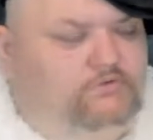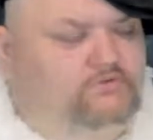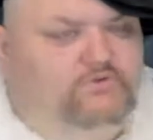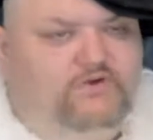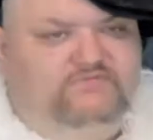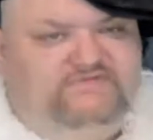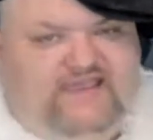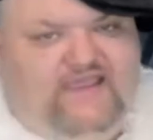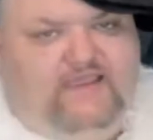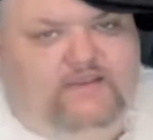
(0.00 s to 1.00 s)
You know what I'm
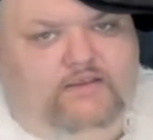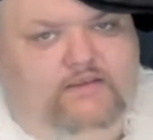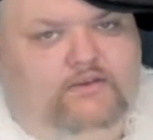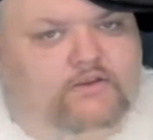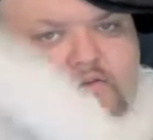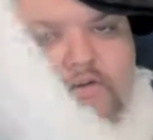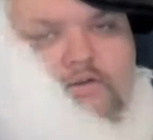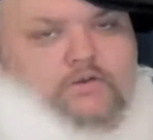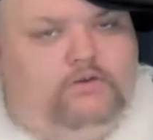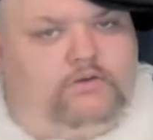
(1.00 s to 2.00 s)
saying?
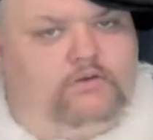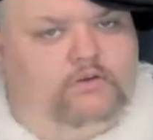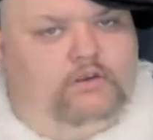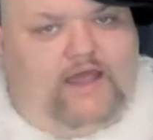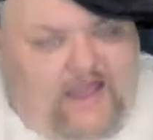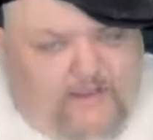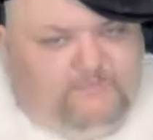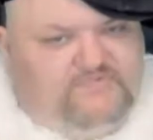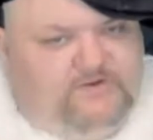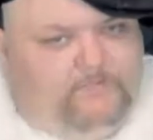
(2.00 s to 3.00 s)

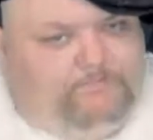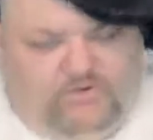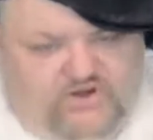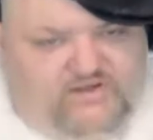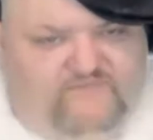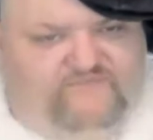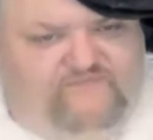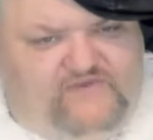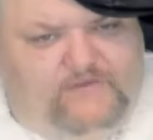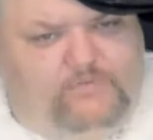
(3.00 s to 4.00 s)
I'm the pudding,
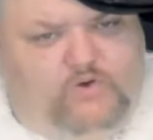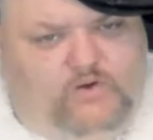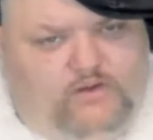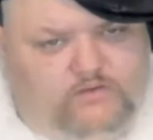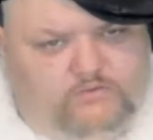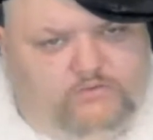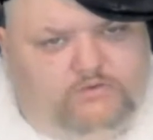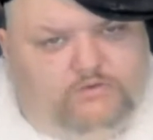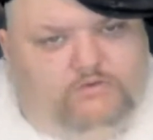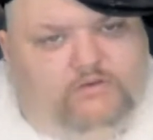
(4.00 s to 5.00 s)
figure boy.
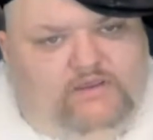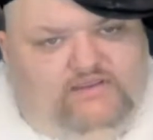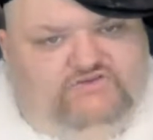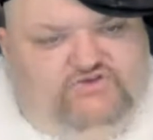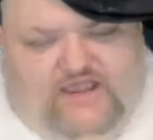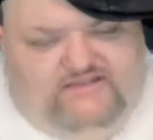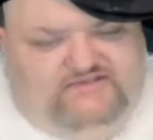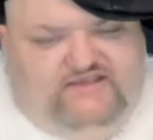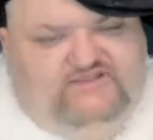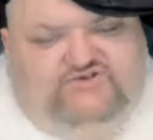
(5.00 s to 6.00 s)
And
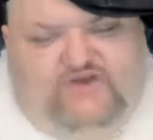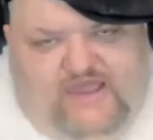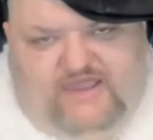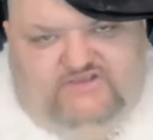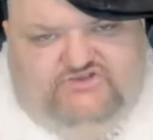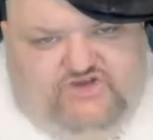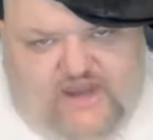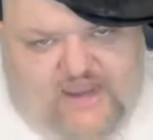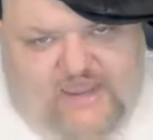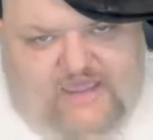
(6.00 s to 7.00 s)
tragedy,
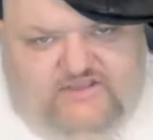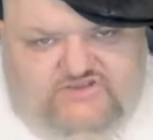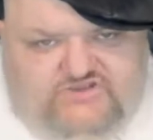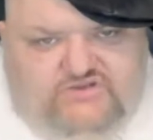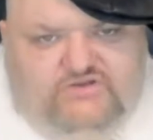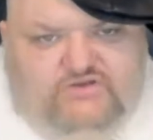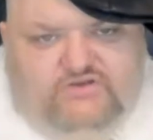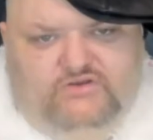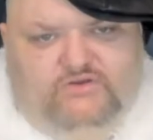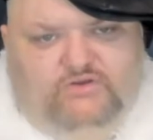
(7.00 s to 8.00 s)
trage.
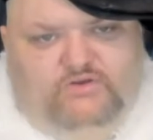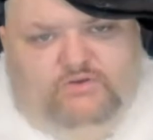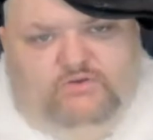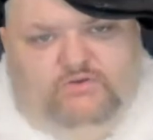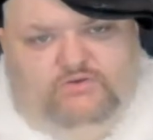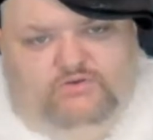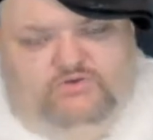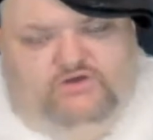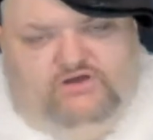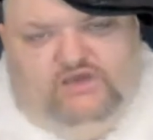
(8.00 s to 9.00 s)
You
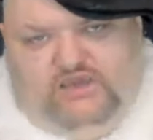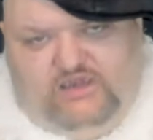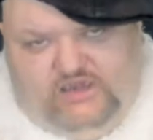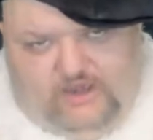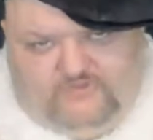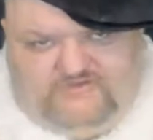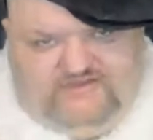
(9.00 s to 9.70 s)
closet